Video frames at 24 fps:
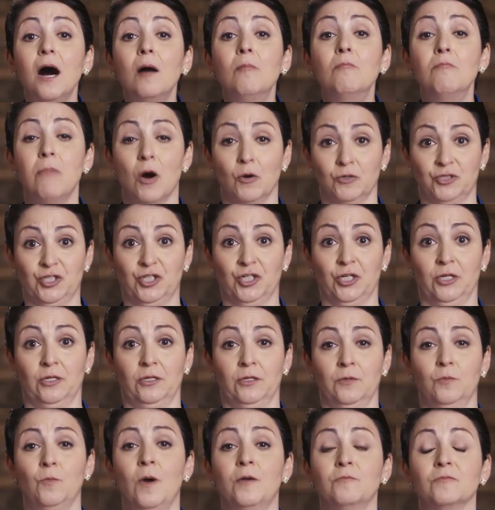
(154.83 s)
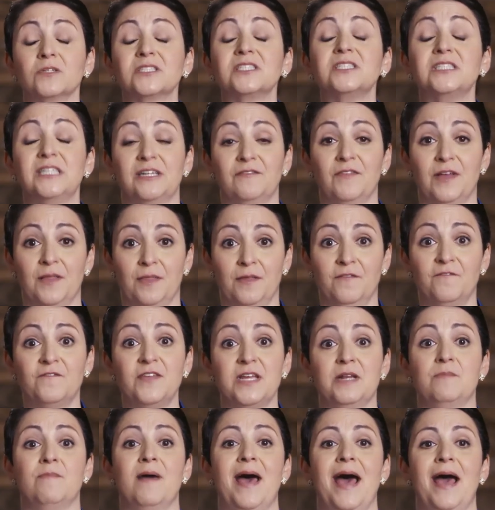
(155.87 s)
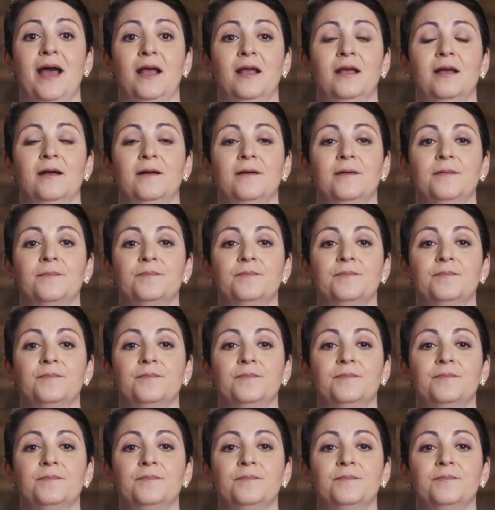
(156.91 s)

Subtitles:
emotional when receiving the feedback.